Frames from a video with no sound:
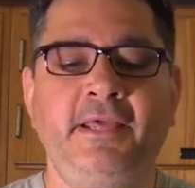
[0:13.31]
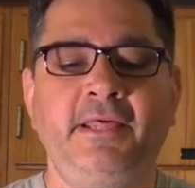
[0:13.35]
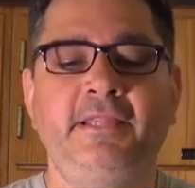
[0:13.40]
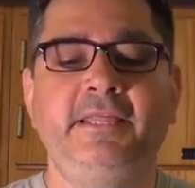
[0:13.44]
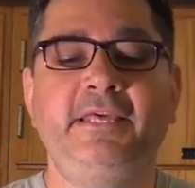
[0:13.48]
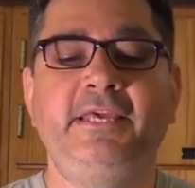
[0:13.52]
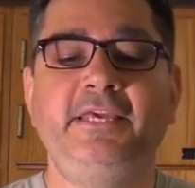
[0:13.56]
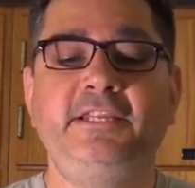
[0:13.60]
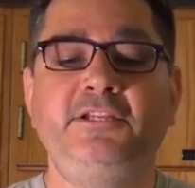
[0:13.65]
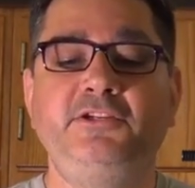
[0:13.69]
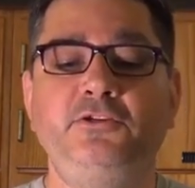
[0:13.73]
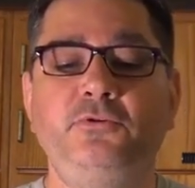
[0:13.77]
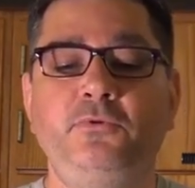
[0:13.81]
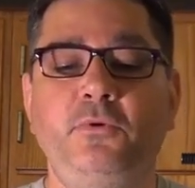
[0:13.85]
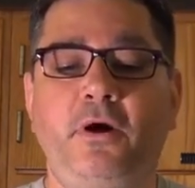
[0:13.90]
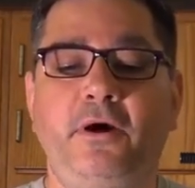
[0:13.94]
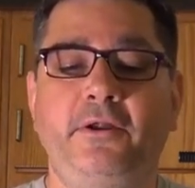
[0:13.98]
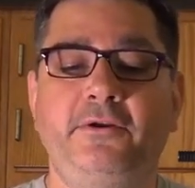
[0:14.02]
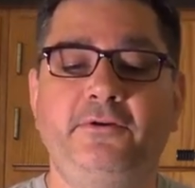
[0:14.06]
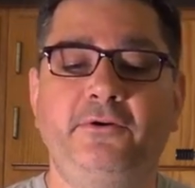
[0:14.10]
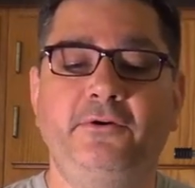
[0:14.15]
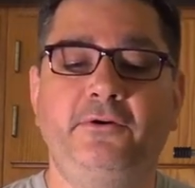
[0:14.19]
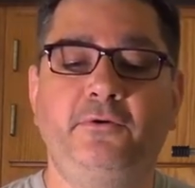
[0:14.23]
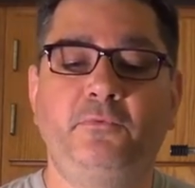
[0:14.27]
The
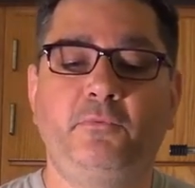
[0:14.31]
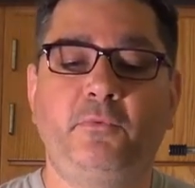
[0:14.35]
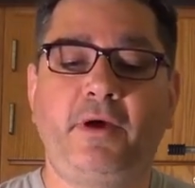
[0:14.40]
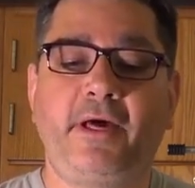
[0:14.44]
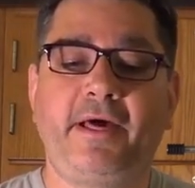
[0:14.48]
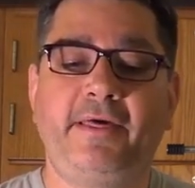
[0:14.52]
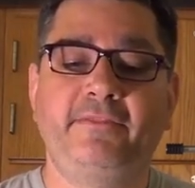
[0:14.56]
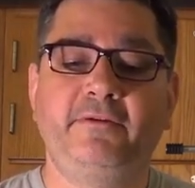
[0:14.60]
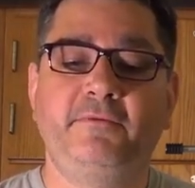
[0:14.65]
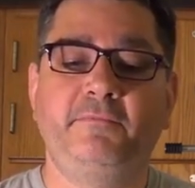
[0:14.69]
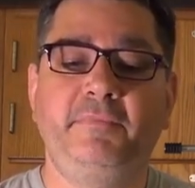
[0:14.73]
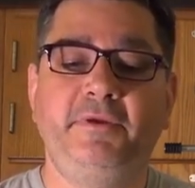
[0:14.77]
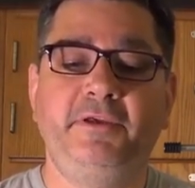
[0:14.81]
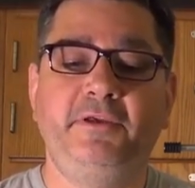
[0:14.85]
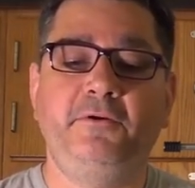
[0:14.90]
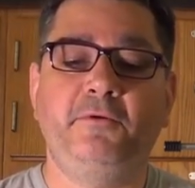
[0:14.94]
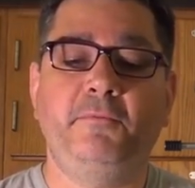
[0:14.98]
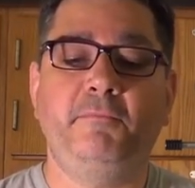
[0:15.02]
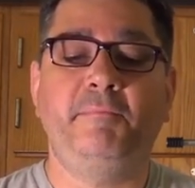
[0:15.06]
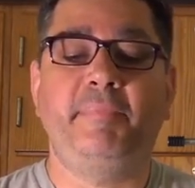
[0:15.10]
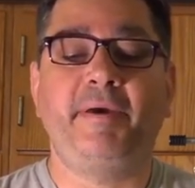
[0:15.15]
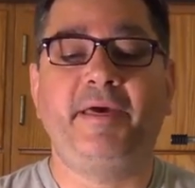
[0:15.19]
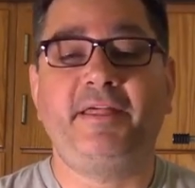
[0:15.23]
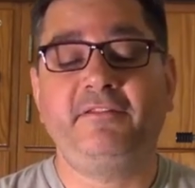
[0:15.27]
E200 will either be
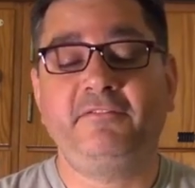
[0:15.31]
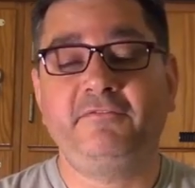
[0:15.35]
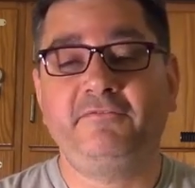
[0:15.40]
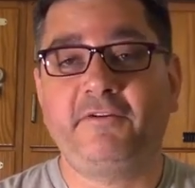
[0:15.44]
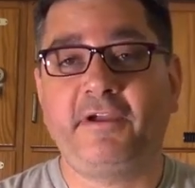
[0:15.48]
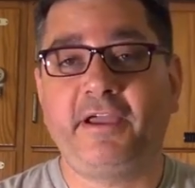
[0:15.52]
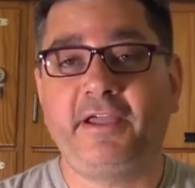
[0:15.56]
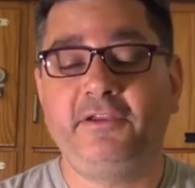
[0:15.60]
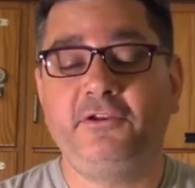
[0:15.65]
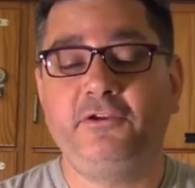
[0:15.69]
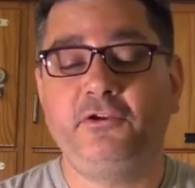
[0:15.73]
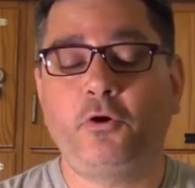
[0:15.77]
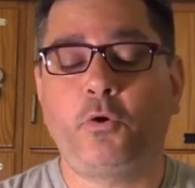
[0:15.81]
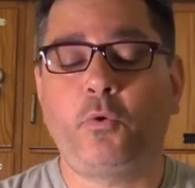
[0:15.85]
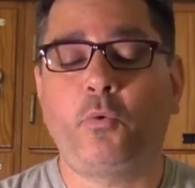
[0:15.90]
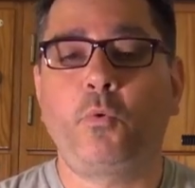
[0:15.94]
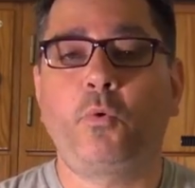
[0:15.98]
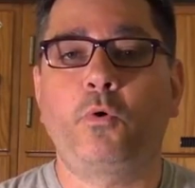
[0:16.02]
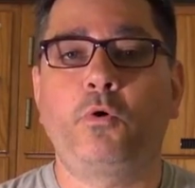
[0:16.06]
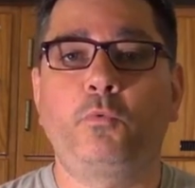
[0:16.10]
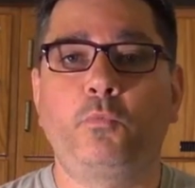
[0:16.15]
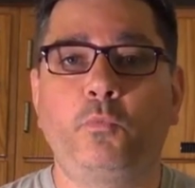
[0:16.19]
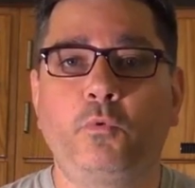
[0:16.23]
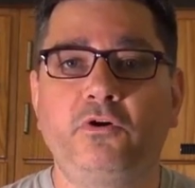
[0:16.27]
your best friend
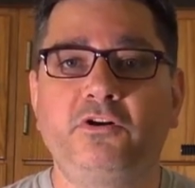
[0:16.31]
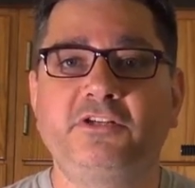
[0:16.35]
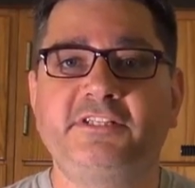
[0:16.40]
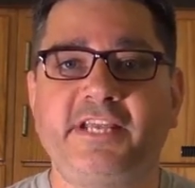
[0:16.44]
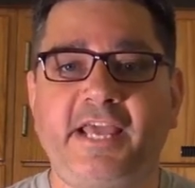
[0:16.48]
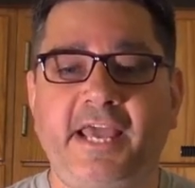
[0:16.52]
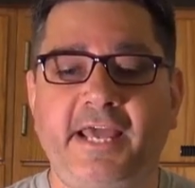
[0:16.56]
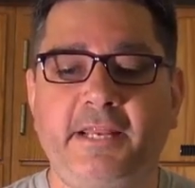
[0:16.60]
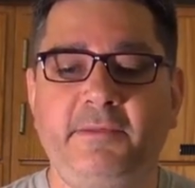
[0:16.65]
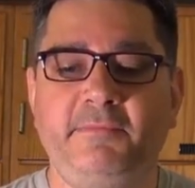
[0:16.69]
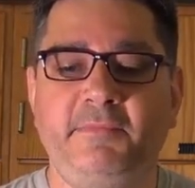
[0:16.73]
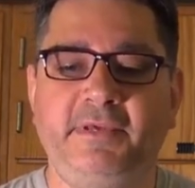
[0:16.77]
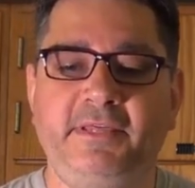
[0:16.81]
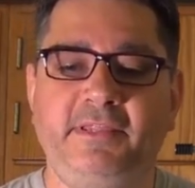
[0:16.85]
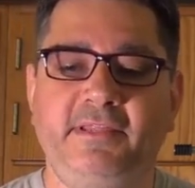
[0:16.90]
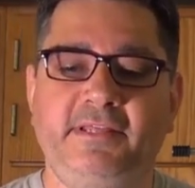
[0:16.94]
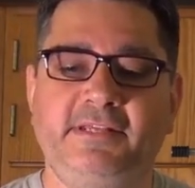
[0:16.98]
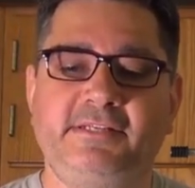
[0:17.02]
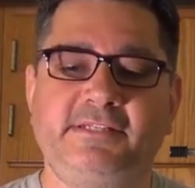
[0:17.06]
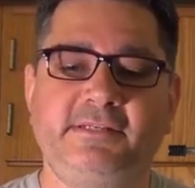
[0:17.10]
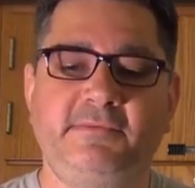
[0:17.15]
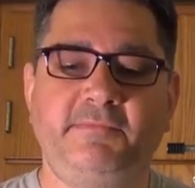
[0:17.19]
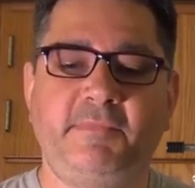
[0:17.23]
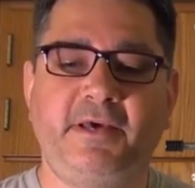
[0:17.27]
or worst enemy
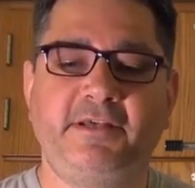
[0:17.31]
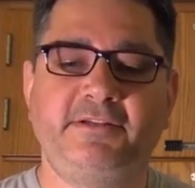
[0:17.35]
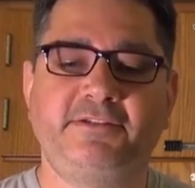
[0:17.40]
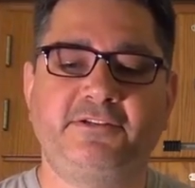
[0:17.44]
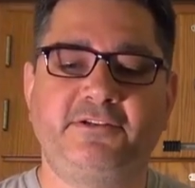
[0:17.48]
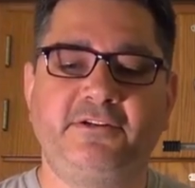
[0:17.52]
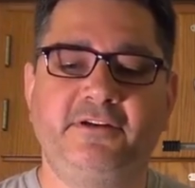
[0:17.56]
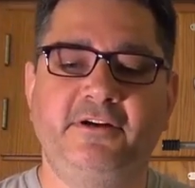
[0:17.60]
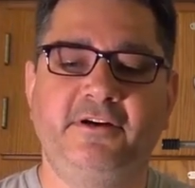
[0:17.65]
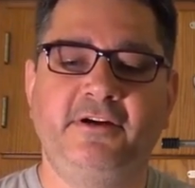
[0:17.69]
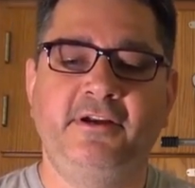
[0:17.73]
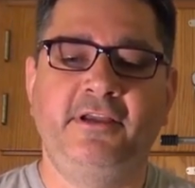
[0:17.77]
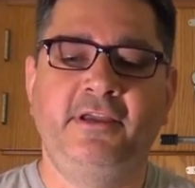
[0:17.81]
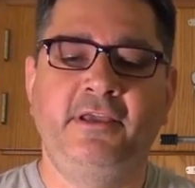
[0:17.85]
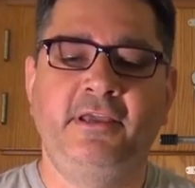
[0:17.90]
this semester.